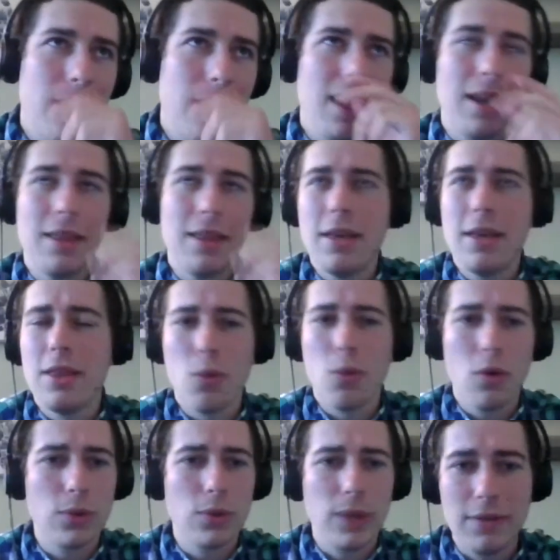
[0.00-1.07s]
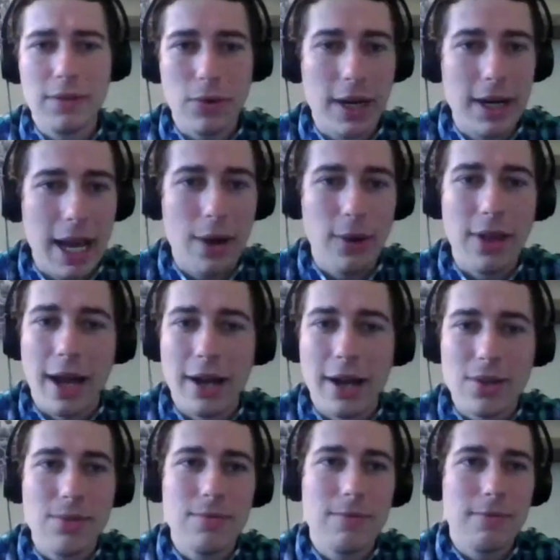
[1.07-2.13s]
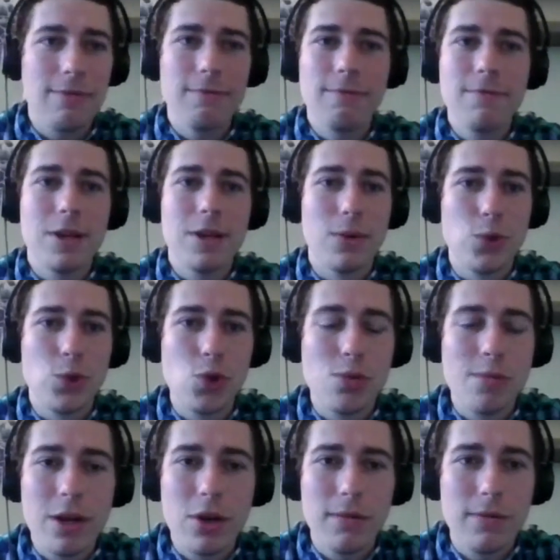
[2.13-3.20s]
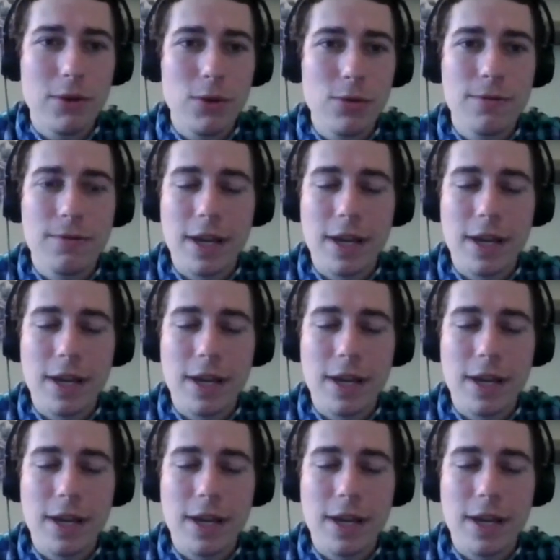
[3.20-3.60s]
And in the world we live in right now, a lot of, Zoom interviews,